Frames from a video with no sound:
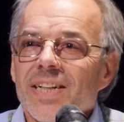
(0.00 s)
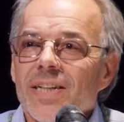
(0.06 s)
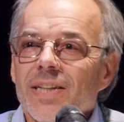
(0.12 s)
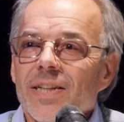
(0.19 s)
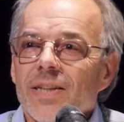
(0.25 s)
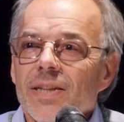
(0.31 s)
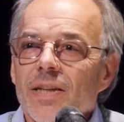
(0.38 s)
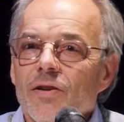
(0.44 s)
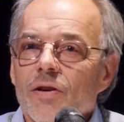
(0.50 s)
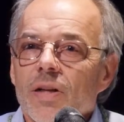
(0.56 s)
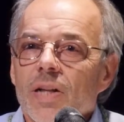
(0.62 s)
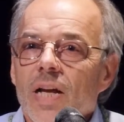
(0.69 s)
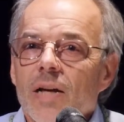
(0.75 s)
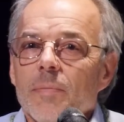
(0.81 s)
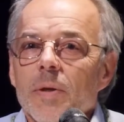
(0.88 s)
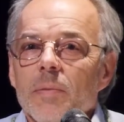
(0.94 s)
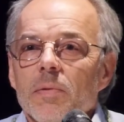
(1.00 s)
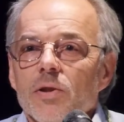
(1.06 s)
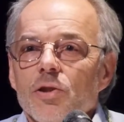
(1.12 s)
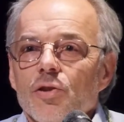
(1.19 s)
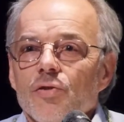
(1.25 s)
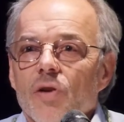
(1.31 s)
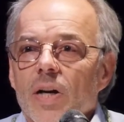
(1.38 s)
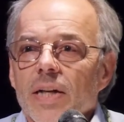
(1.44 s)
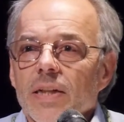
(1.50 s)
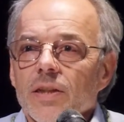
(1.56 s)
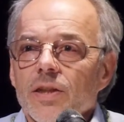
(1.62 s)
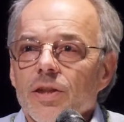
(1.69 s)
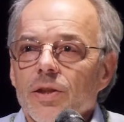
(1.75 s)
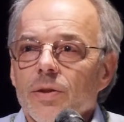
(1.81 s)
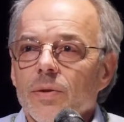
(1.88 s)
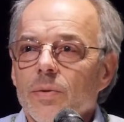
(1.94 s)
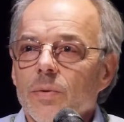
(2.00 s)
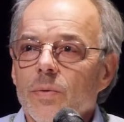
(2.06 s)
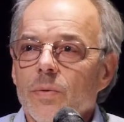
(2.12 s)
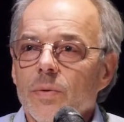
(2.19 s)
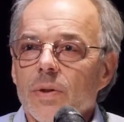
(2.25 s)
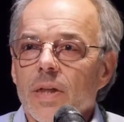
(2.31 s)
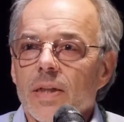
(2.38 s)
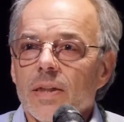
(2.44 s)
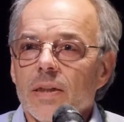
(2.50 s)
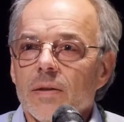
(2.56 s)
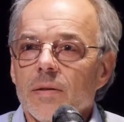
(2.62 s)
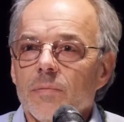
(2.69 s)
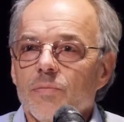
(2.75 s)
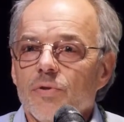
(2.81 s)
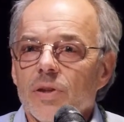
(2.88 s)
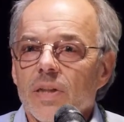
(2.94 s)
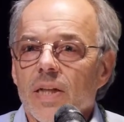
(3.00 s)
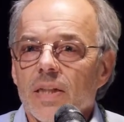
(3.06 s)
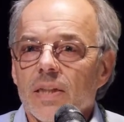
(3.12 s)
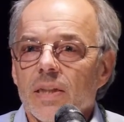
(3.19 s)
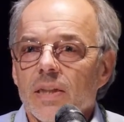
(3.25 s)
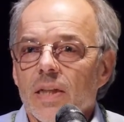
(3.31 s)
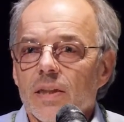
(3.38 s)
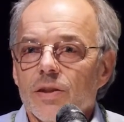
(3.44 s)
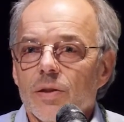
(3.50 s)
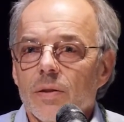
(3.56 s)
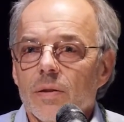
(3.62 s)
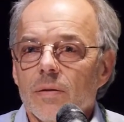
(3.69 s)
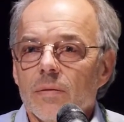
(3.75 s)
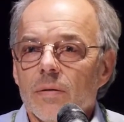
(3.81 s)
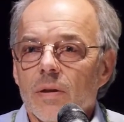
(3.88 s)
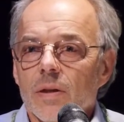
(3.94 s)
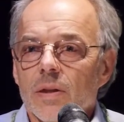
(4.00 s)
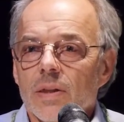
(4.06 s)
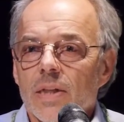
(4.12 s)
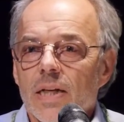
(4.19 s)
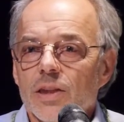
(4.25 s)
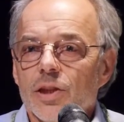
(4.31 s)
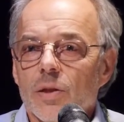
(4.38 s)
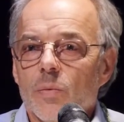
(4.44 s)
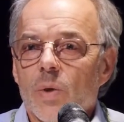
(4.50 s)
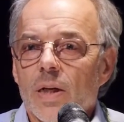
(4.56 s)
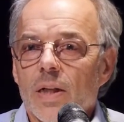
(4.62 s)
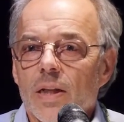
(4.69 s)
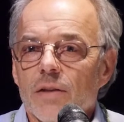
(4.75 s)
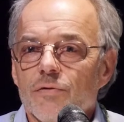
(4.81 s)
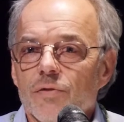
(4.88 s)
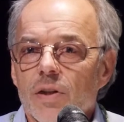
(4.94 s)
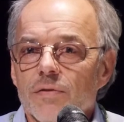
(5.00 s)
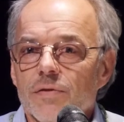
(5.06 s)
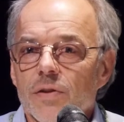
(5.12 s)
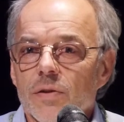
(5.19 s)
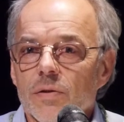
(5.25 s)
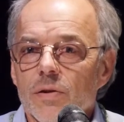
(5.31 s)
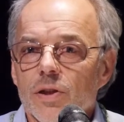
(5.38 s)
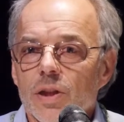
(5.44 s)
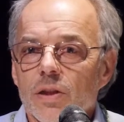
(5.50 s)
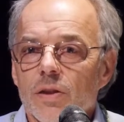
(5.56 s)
there are a lot of people trying to get it protected as a national wildlife refuge,